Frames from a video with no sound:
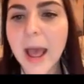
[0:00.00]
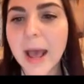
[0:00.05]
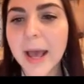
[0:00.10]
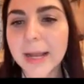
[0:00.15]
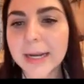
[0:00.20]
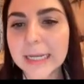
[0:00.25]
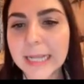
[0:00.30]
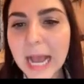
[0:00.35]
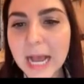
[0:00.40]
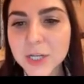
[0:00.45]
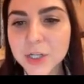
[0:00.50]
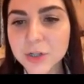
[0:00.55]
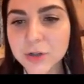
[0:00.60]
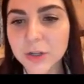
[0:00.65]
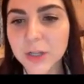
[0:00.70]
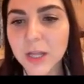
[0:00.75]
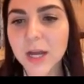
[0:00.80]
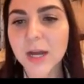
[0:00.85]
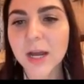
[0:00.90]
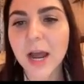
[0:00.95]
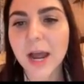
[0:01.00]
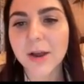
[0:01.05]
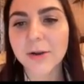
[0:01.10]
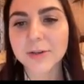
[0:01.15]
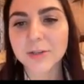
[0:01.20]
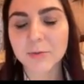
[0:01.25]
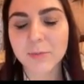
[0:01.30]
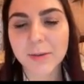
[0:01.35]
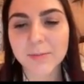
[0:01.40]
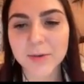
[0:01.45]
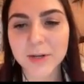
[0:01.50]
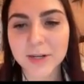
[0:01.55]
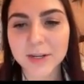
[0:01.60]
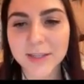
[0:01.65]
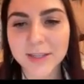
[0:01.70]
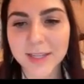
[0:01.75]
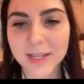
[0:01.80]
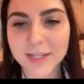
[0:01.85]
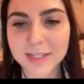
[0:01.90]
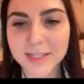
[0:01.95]
And gastrula, I always
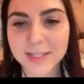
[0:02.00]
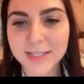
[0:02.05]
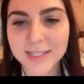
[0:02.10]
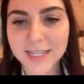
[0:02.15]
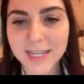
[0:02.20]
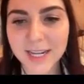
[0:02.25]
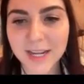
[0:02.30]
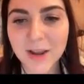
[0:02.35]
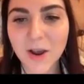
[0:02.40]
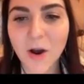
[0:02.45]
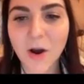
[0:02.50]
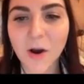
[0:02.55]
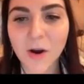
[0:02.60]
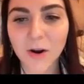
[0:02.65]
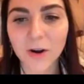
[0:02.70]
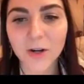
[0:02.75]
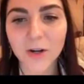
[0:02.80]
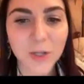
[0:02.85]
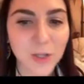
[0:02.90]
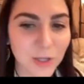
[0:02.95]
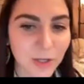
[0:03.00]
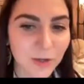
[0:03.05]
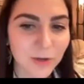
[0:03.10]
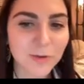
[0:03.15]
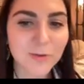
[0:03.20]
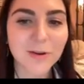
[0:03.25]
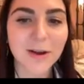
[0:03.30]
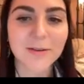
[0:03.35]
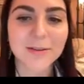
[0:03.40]
remembered the TRU.